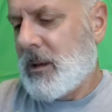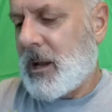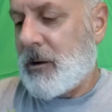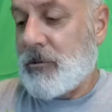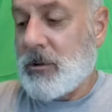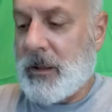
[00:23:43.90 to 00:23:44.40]

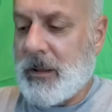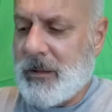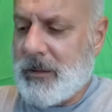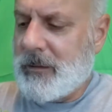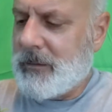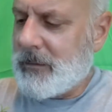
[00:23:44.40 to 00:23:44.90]
I really
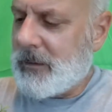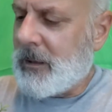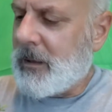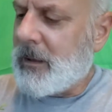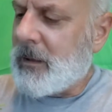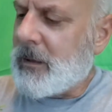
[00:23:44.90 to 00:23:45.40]

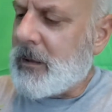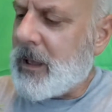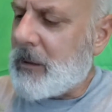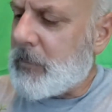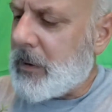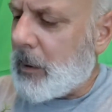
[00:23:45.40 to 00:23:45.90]

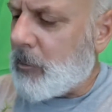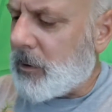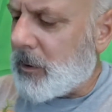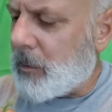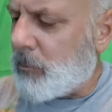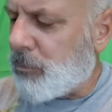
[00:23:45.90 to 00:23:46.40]
have been able
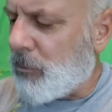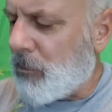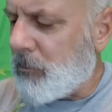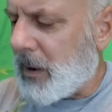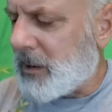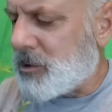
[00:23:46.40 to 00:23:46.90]
to
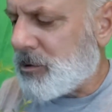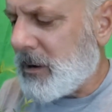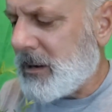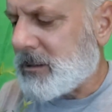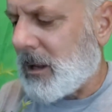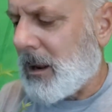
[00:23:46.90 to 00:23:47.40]
improve my
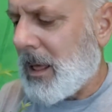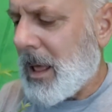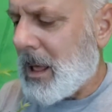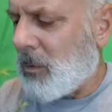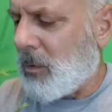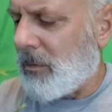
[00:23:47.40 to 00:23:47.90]
trees a
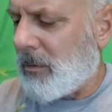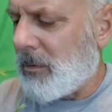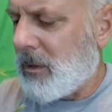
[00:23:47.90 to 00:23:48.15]
lot with